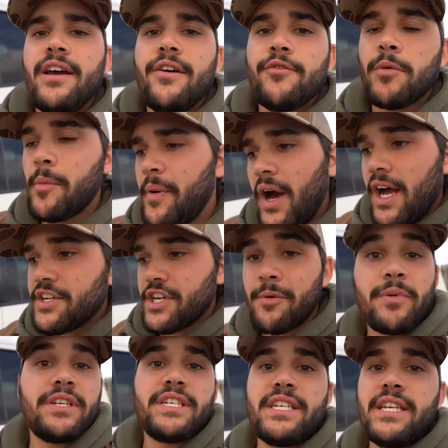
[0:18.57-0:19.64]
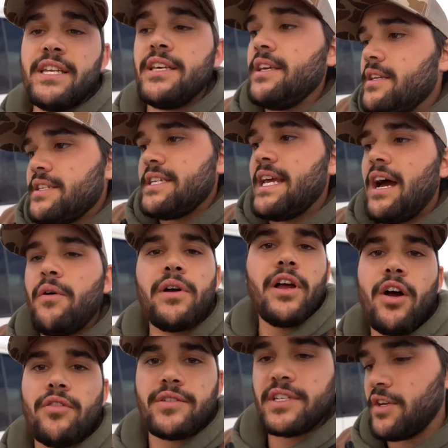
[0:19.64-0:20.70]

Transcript: from a pawn shop and see, see how it goes.